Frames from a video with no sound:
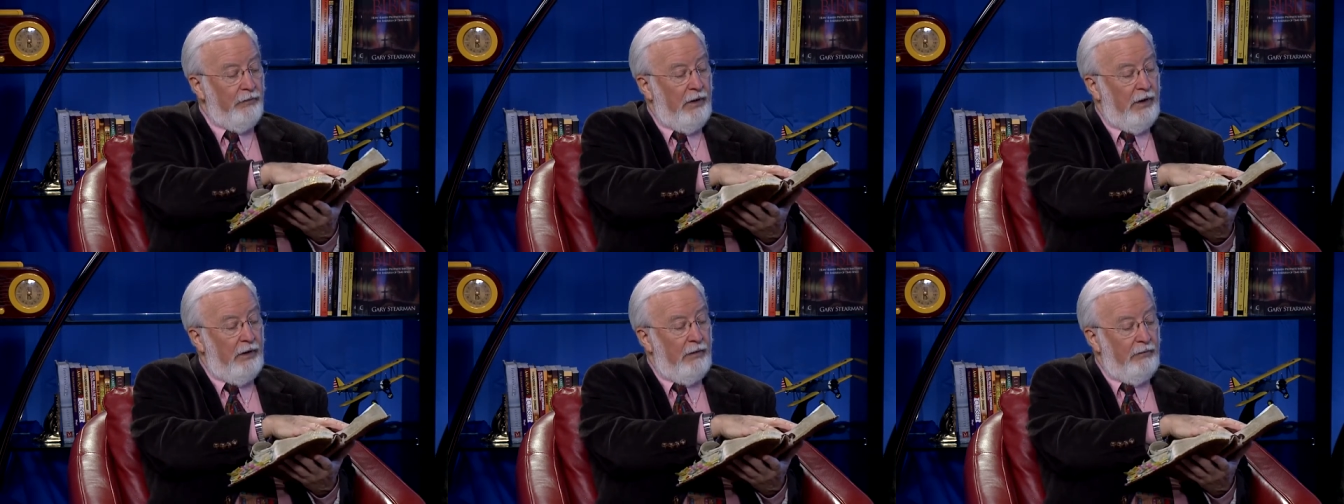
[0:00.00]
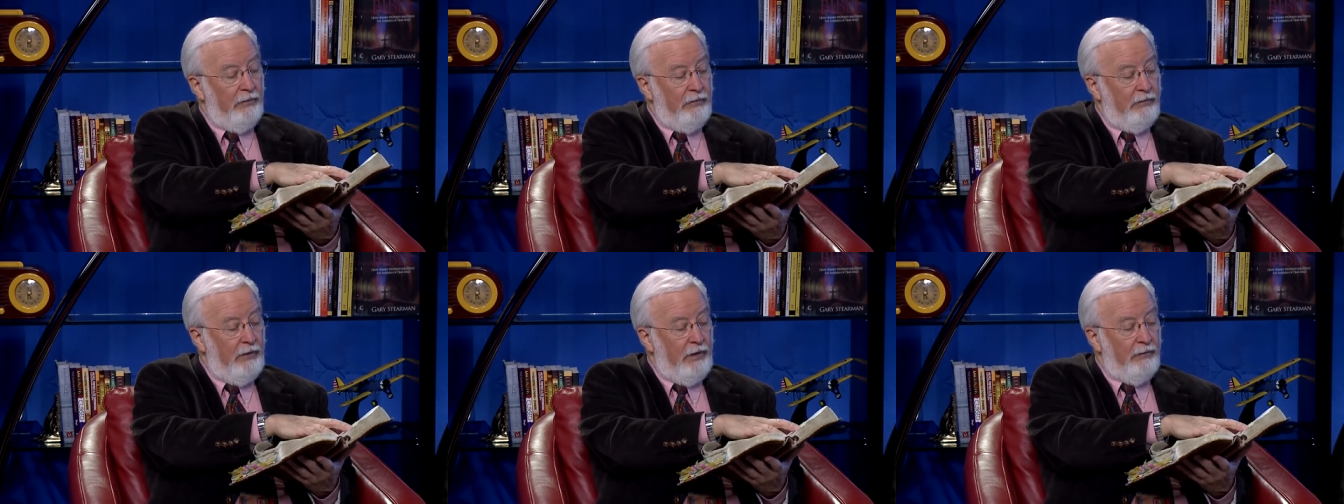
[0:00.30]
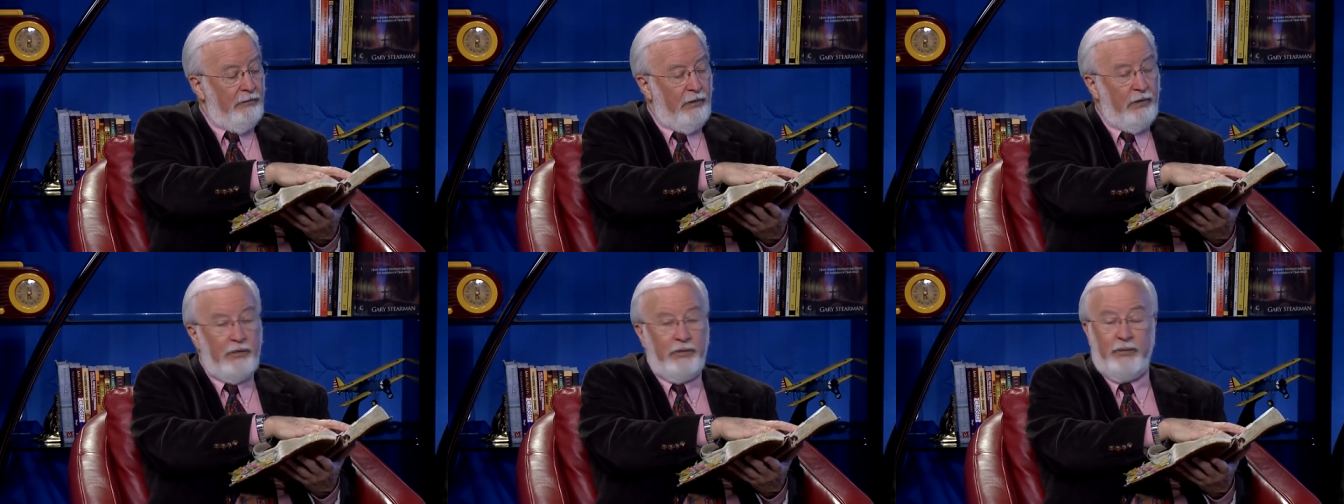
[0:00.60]
Uh,
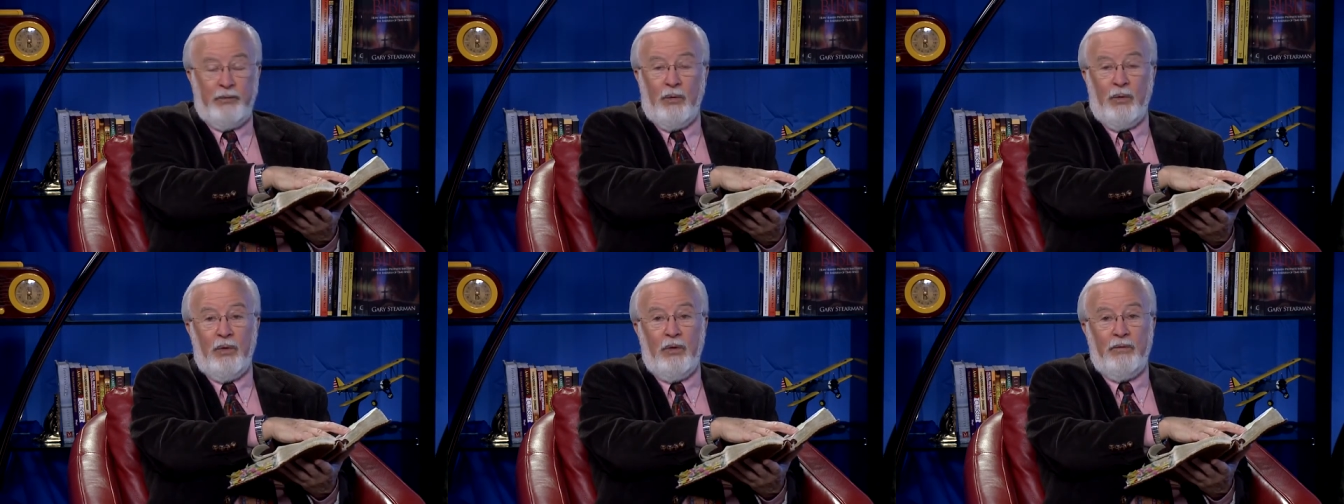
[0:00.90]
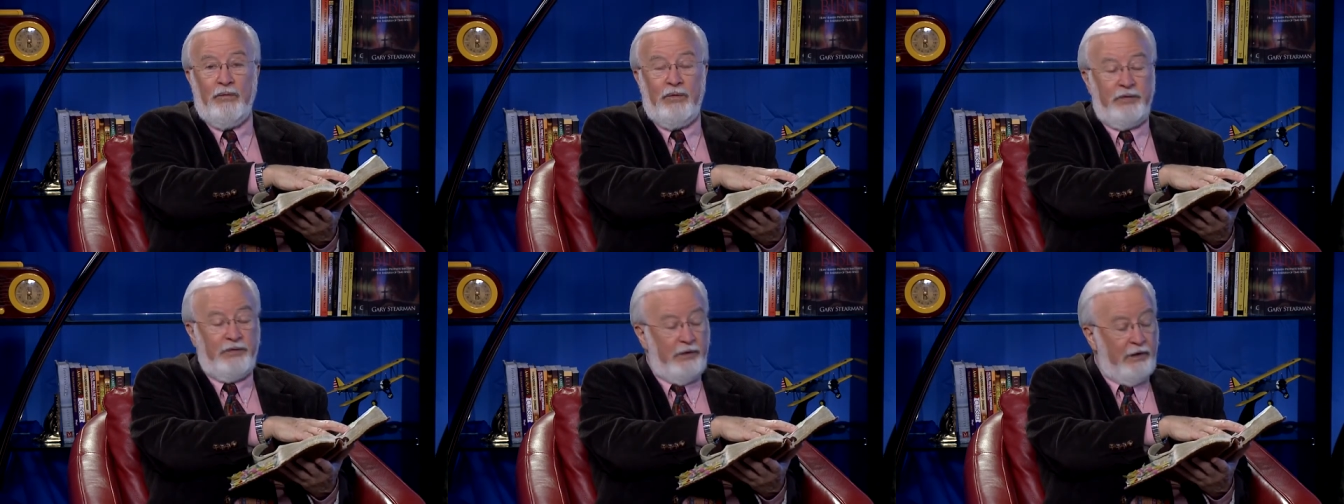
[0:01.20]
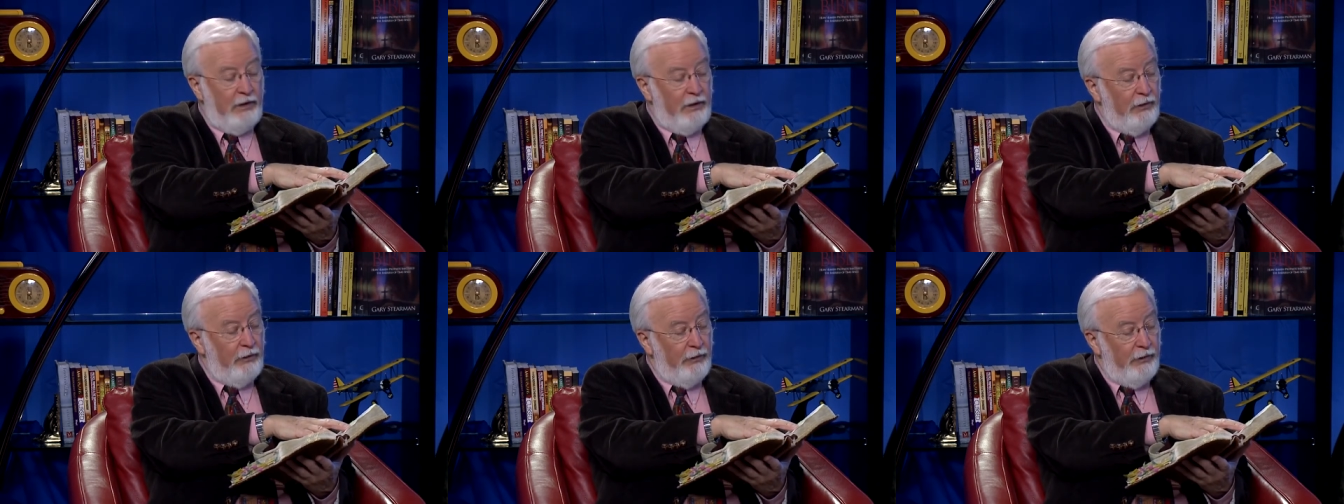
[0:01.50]
in verse 4 of
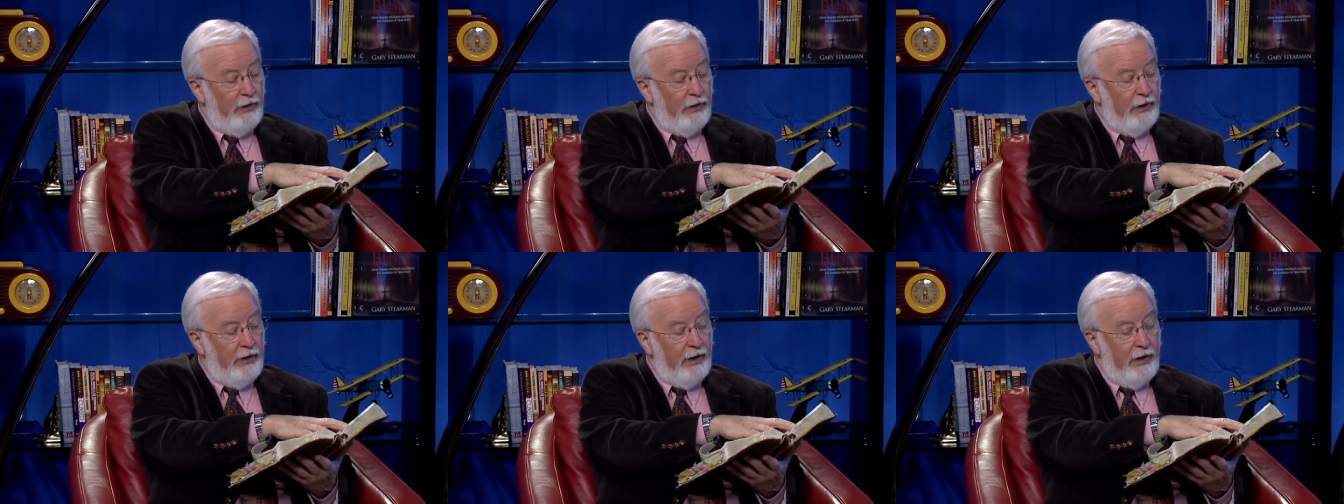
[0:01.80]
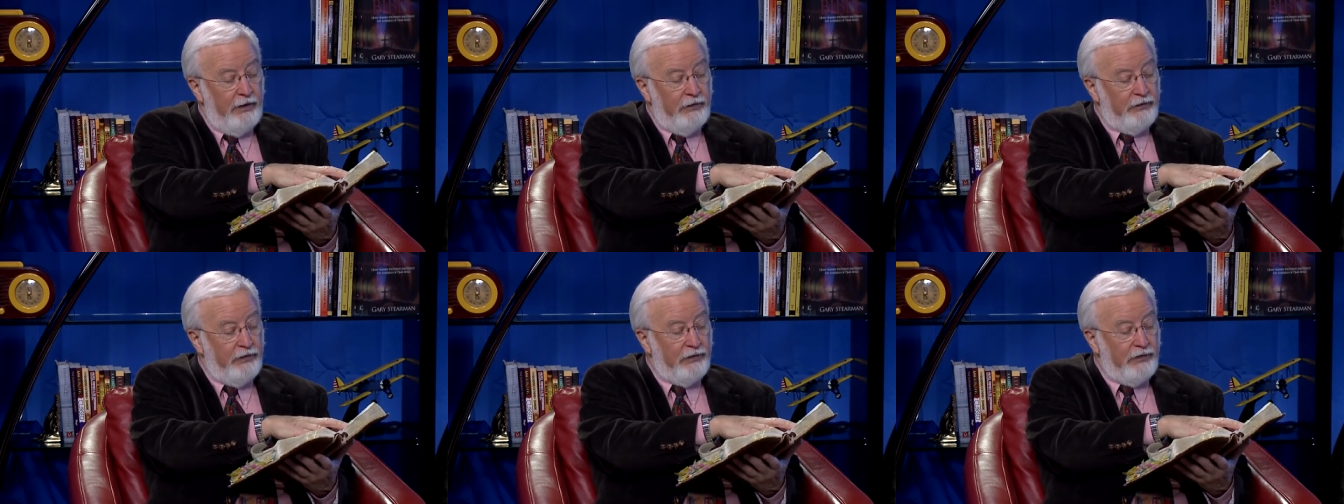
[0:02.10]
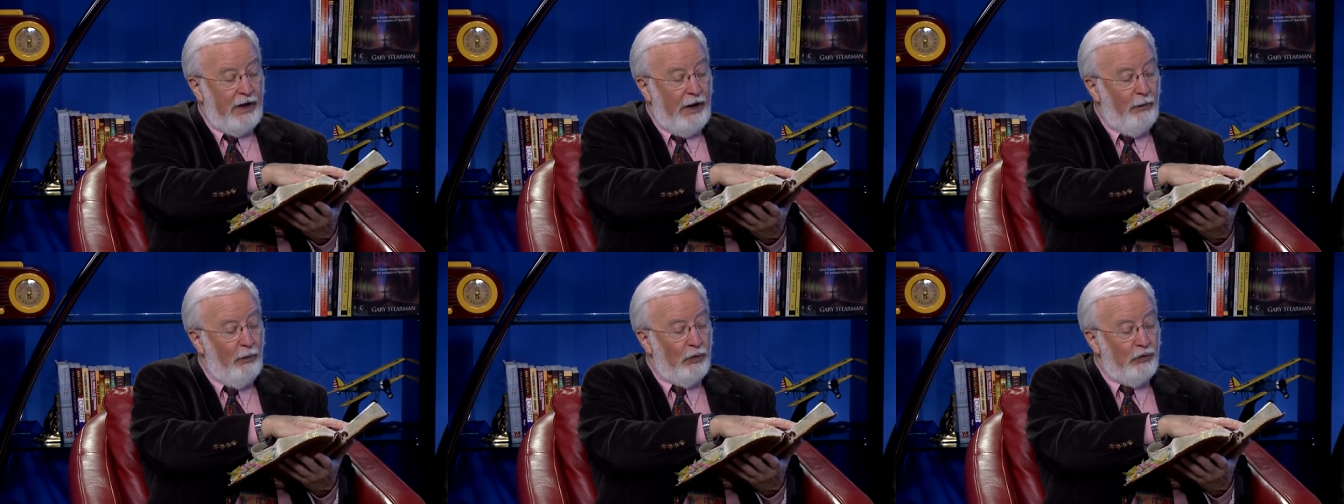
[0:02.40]
Ezekiel 38, he says,
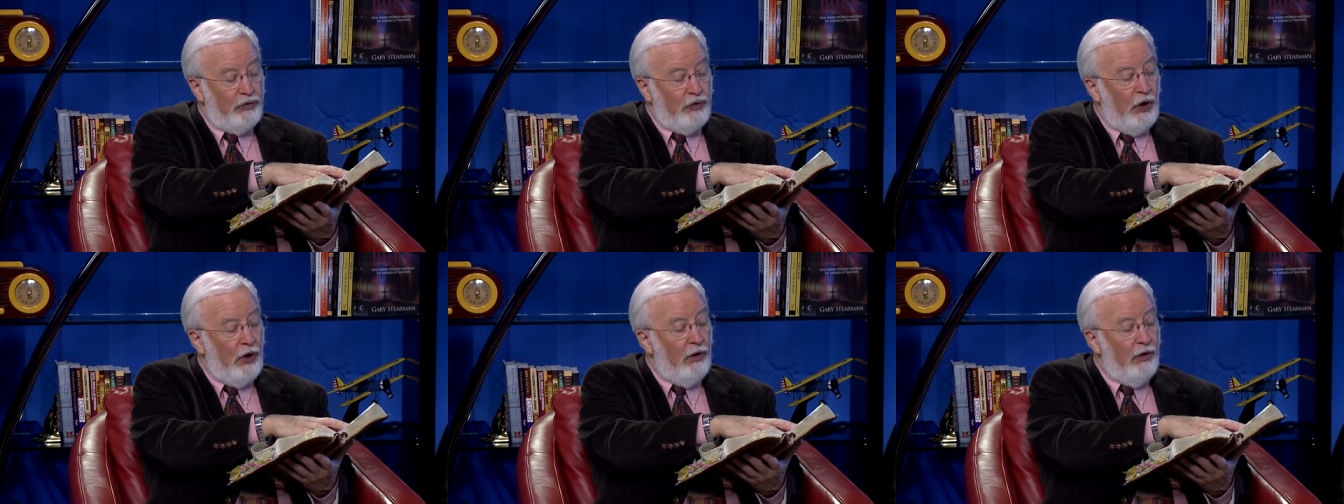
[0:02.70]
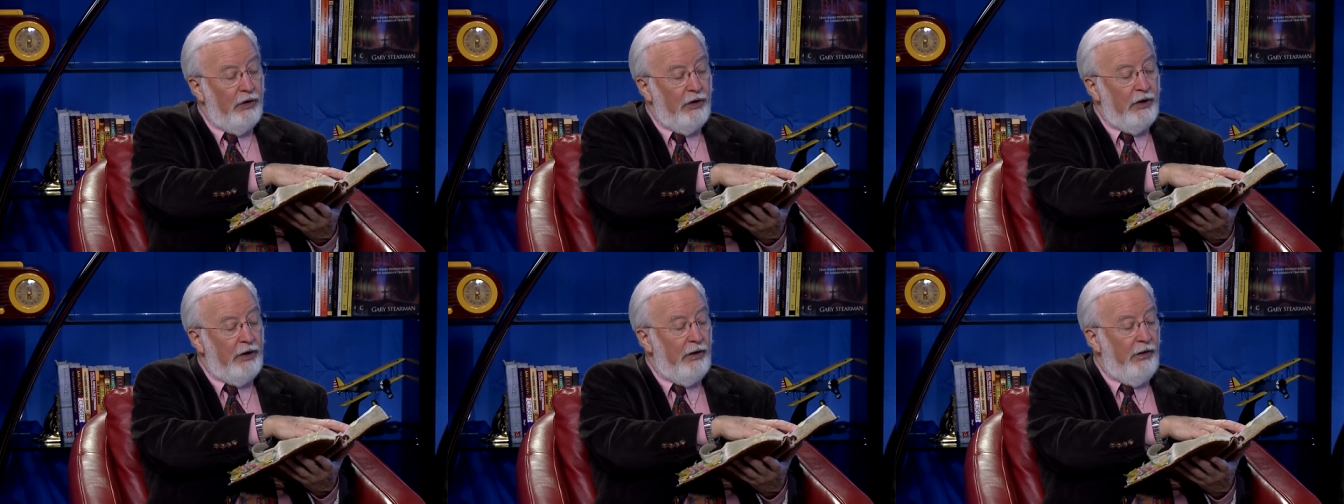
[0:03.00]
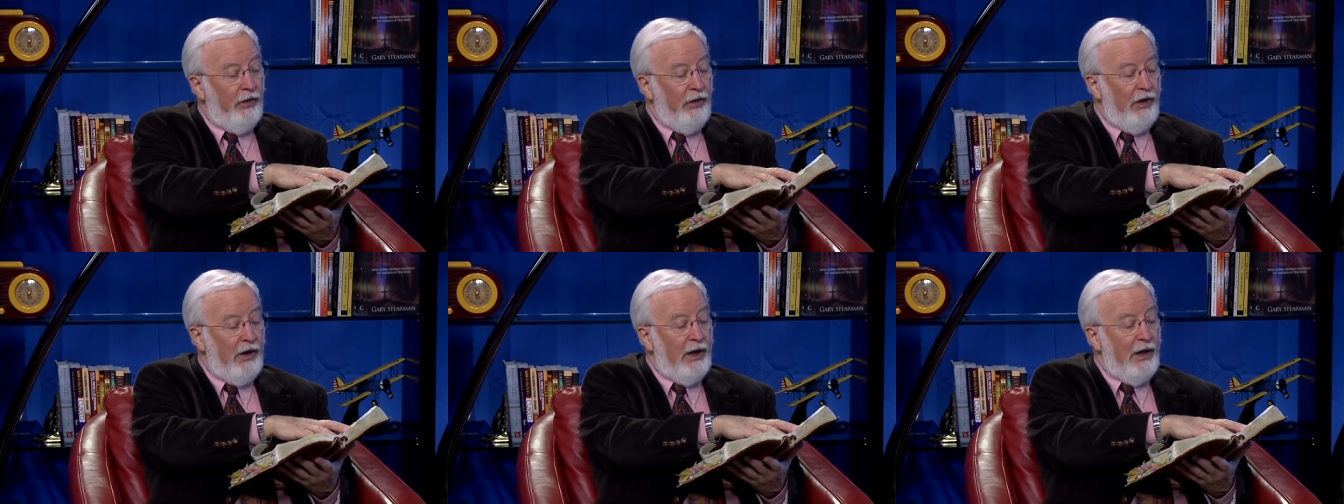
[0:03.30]
I will turn
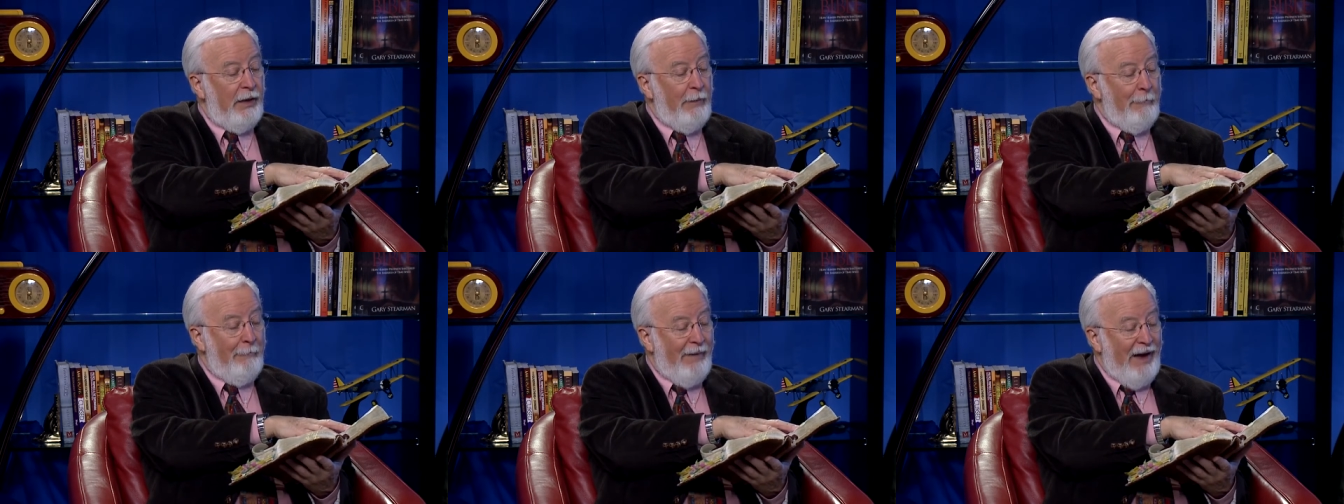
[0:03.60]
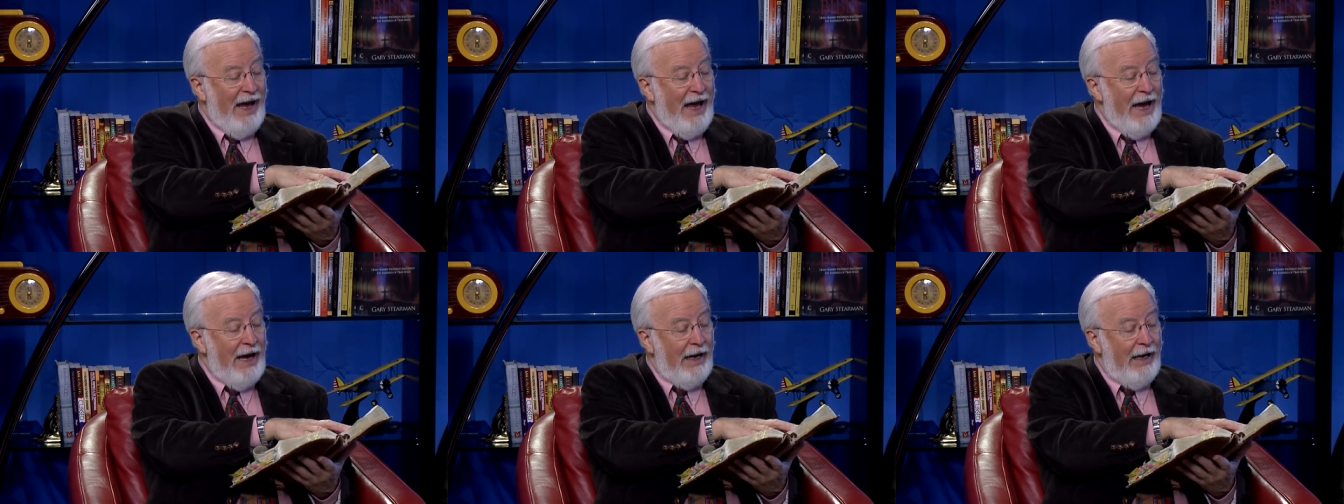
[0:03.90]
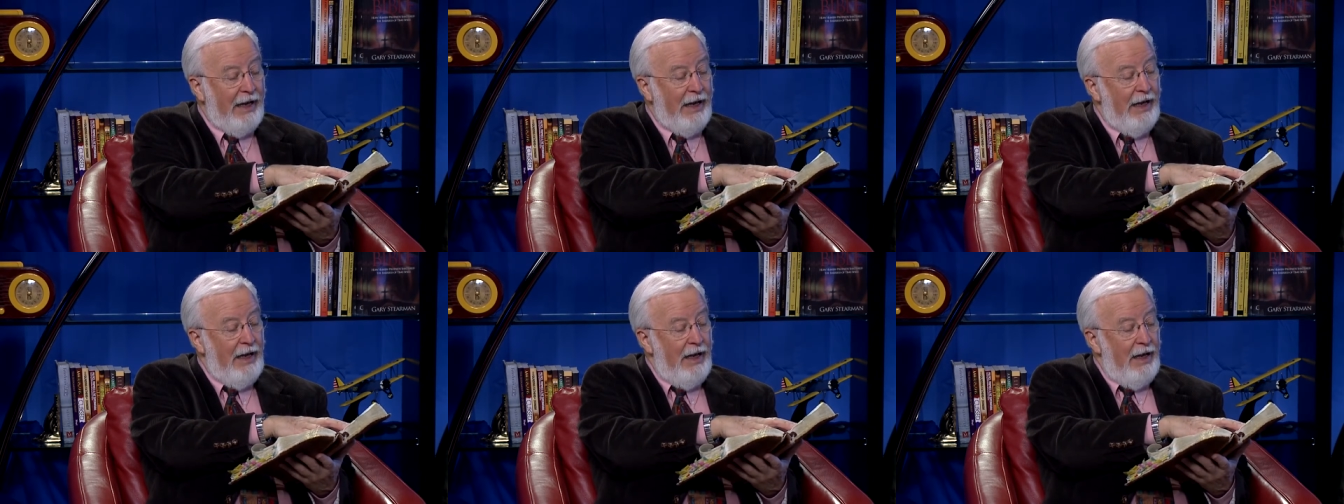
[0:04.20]
thee
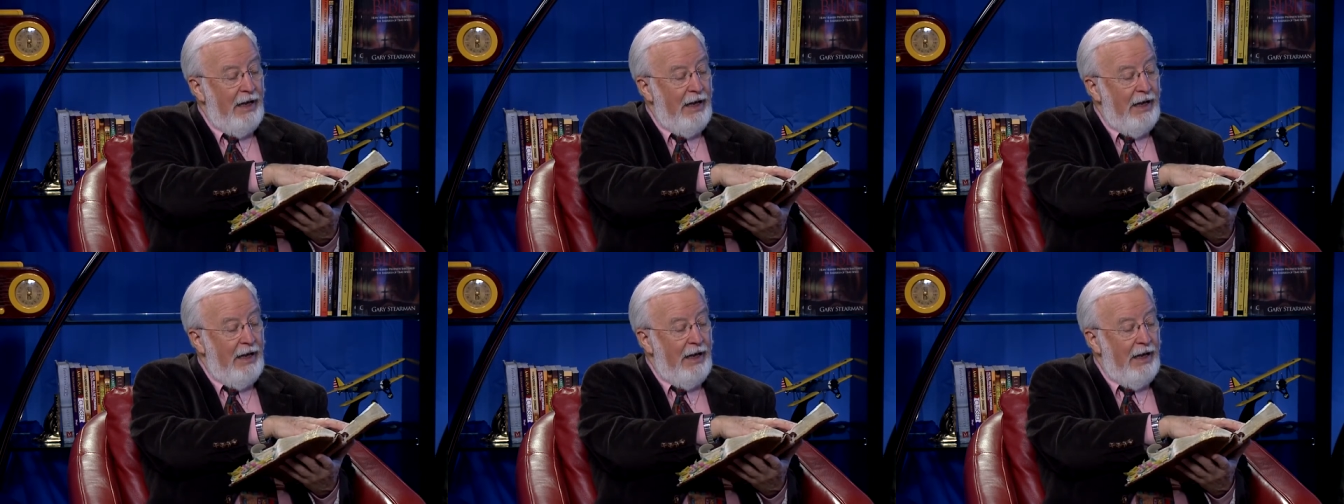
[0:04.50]
back